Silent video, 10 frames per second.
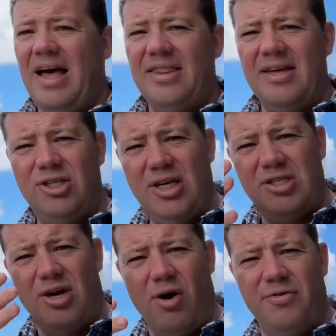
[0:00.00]
then she had
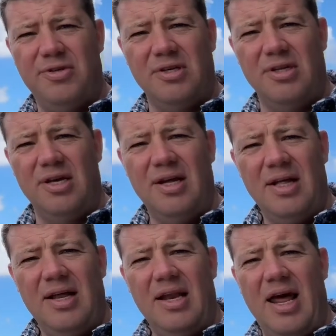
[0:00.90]
to go off to the
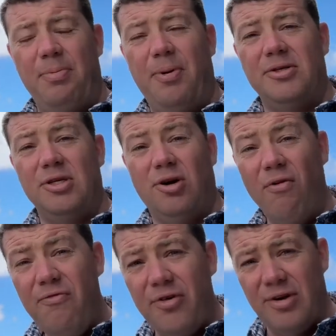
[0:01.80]
Labour Party
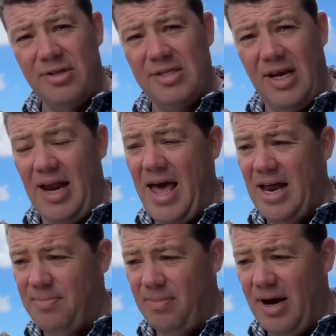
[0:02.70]
conference in
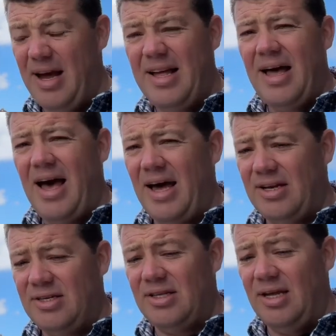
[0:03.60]
Edinburgh,
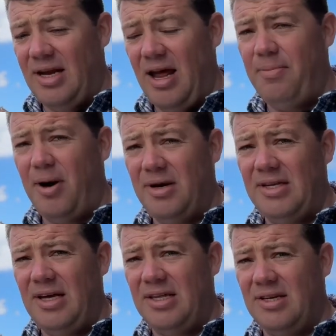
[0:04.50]
and the Labour
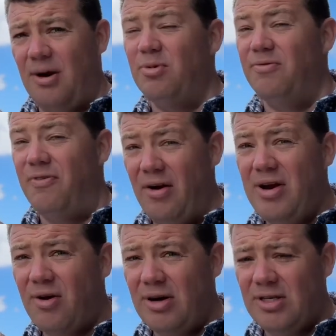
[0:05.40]
Party at the time were very
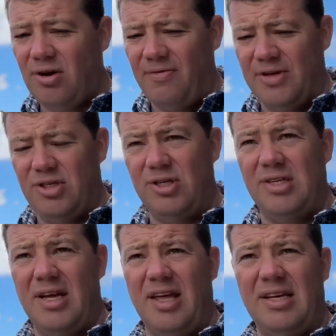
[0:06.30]
critical of this.
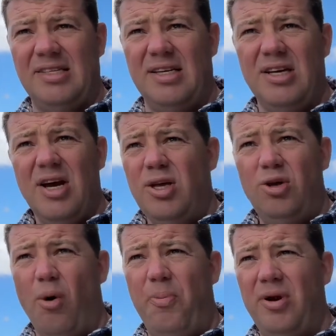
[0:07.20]
They said,
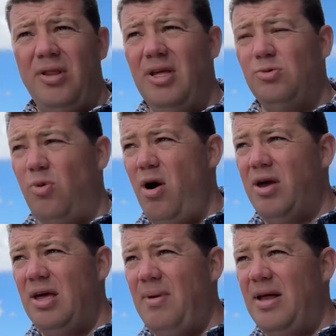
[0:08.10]
you're putting these
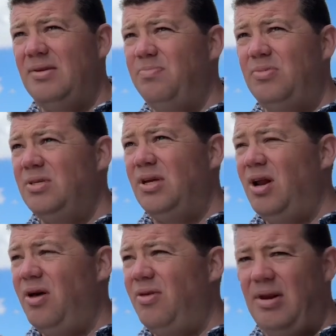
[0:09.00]
working men, you
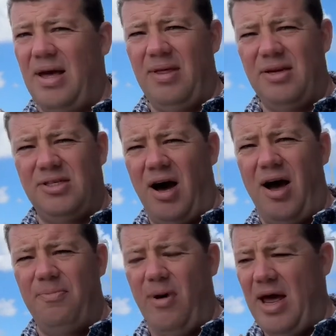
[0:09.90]
know, they're
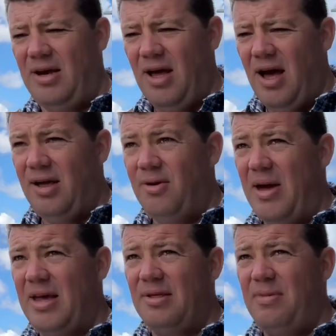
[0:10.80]
tired men, you're
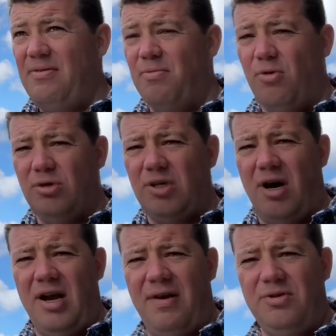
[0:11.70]
making them even more
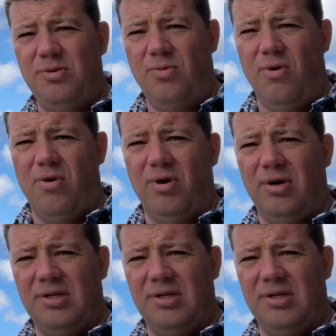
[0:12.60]
tired having to walk